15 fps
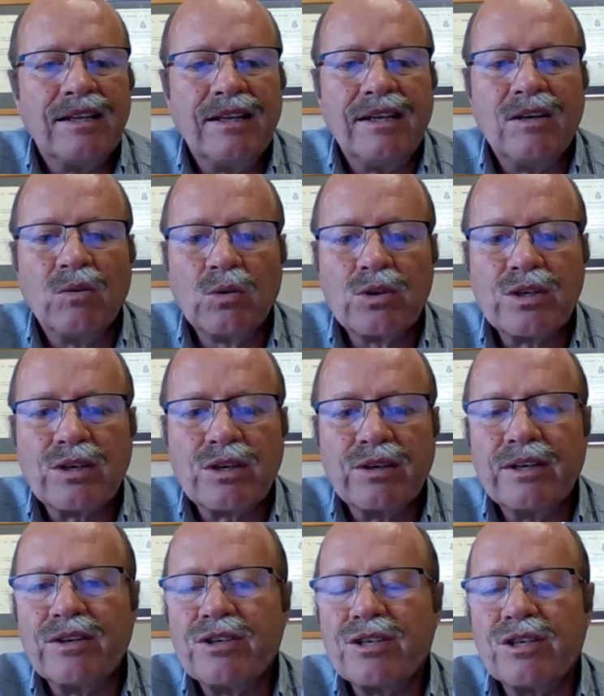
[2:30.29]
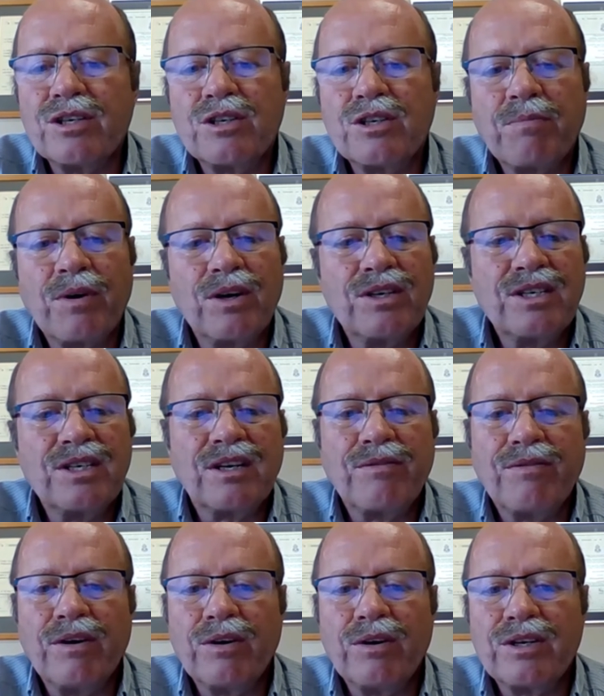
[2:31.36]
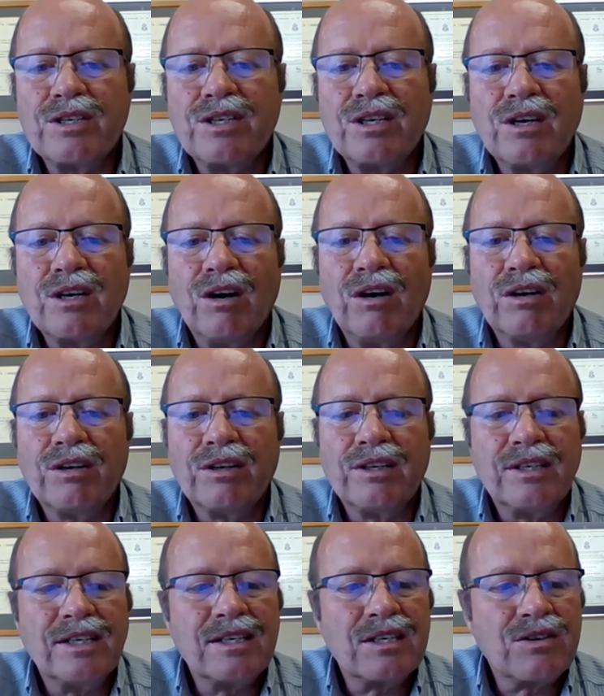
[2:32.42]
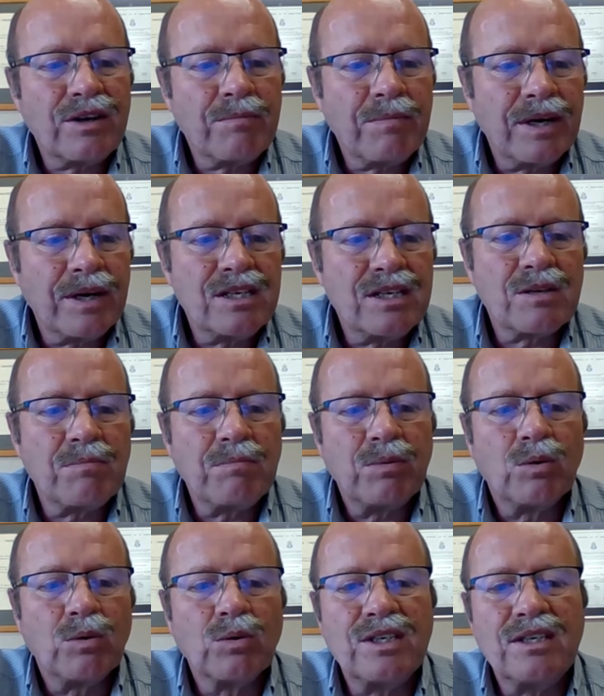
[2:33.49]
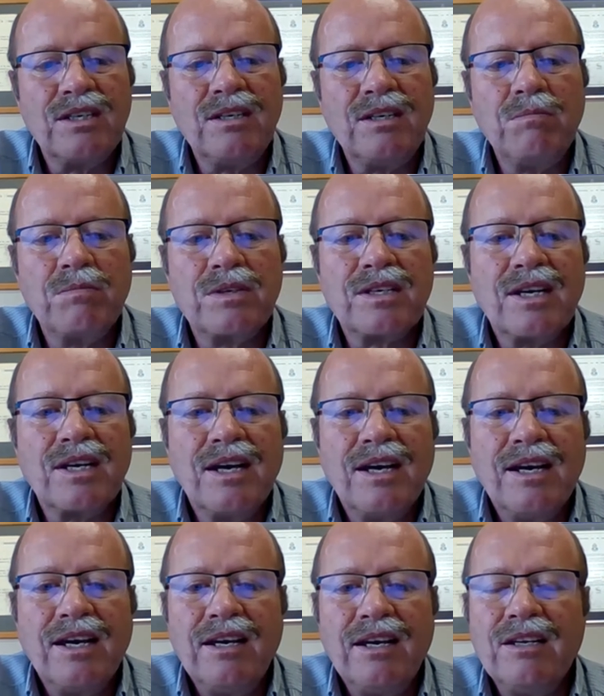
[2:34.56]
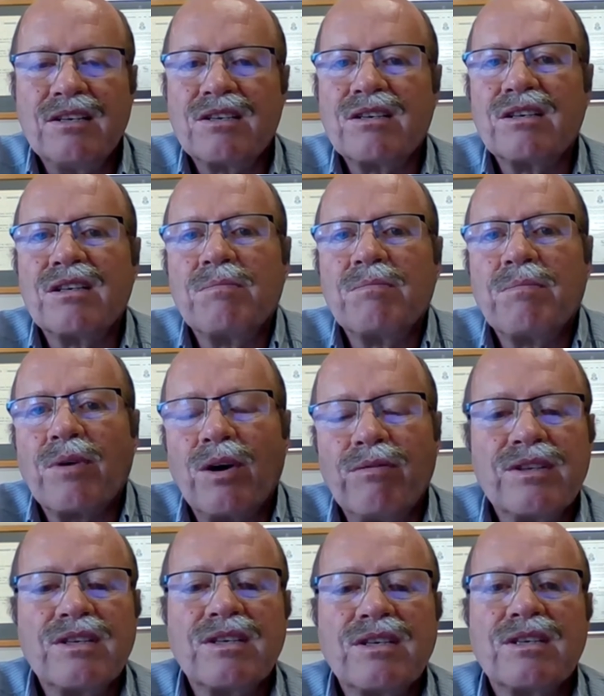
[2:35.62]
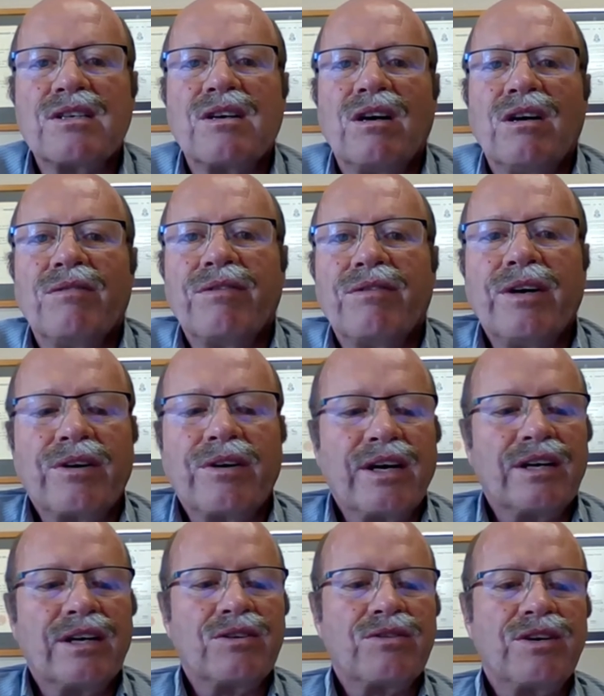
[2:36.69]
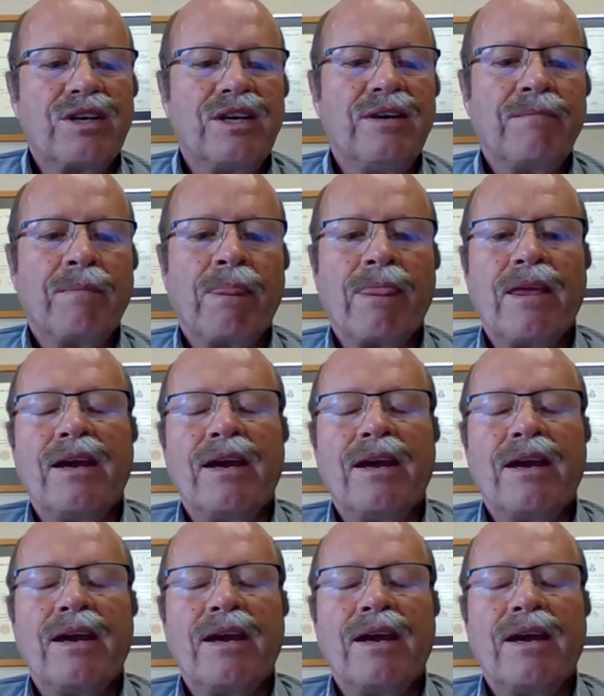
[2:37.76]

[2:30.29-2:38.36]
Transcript: Then also a research project focusing on district-based support teams in certain provinces of our country,